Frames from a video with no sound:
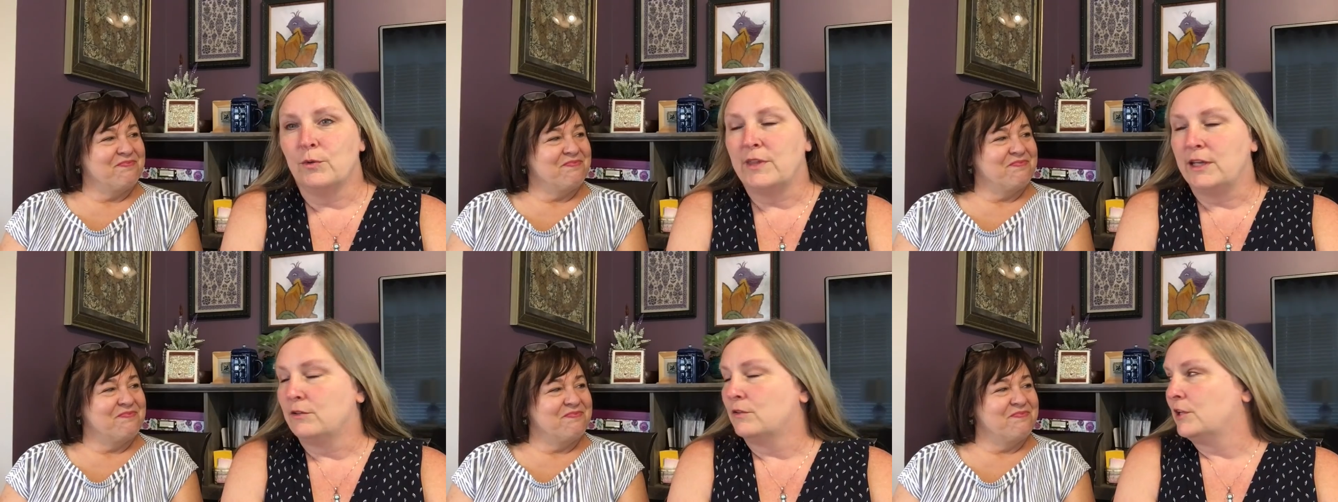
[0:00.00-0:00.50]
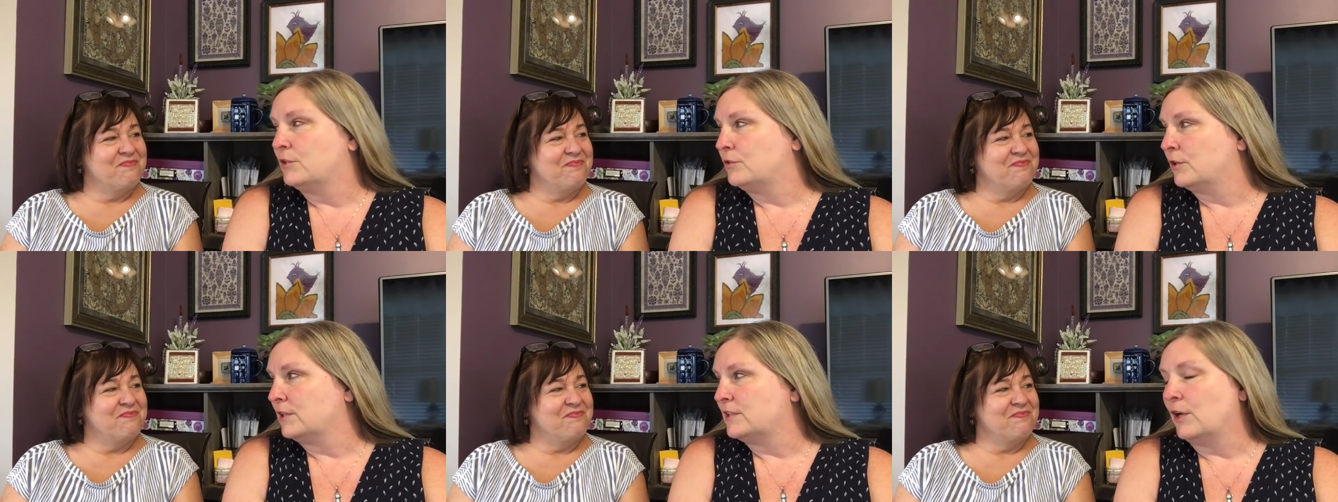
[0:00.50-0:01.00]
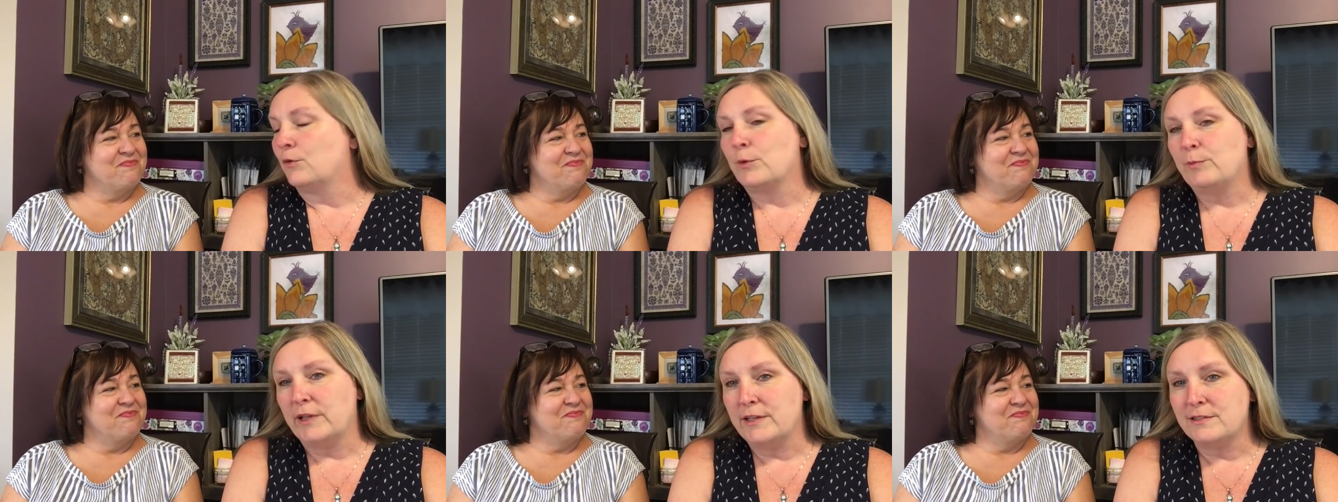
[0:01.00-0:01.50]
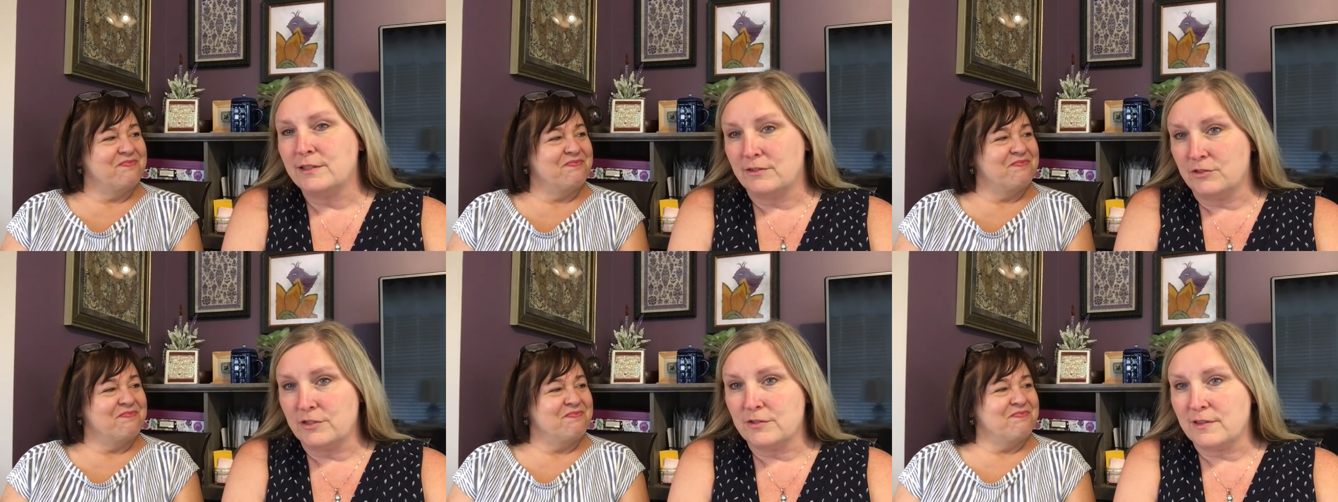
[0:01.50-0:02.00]
Speaker 1: they they took it down and replaced
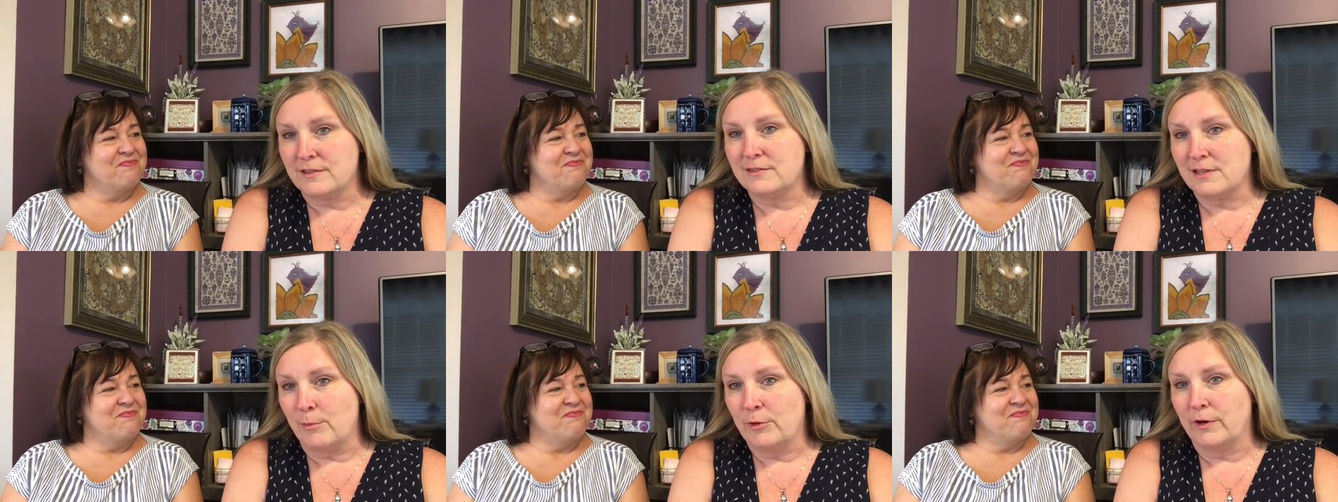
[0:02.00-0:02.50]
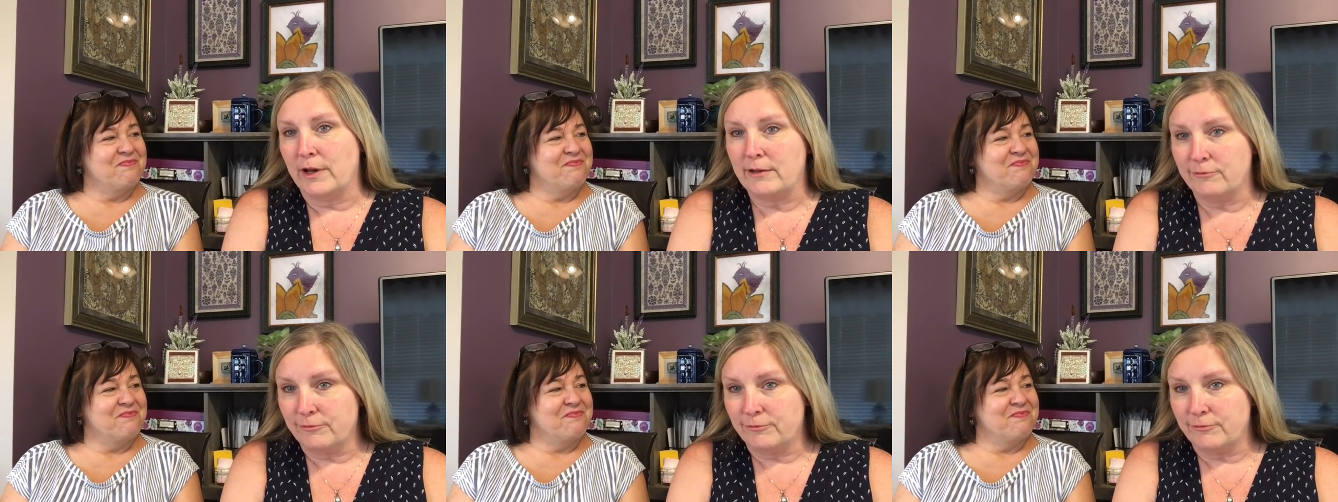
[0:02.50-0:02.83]
it just this summer and